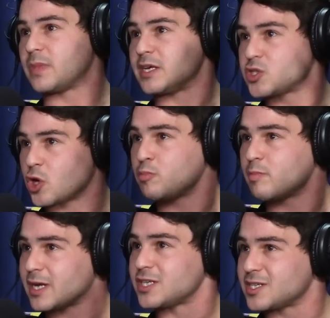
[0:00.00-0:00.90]
There's so
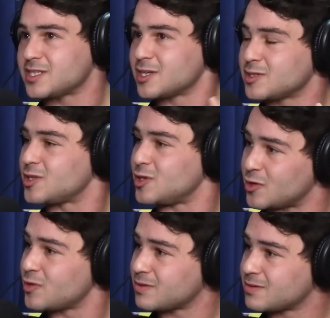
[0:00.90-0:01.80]
much still to
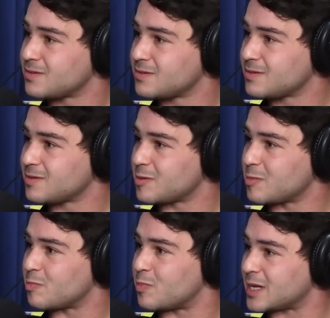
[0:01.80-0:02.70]
do,
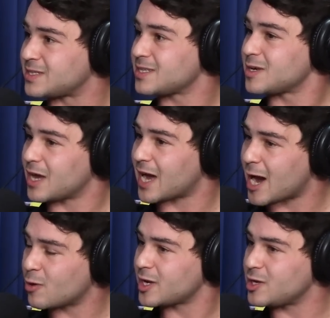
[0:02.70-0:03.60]
but
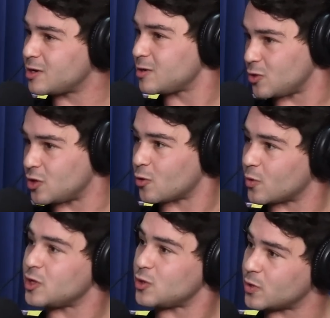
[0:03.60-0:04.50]
how can, you know,
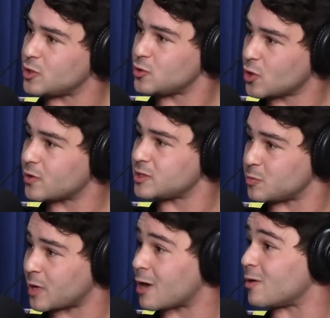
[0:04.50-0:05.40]
when you go into
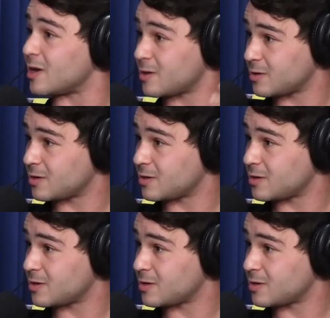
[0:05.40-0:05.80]
power,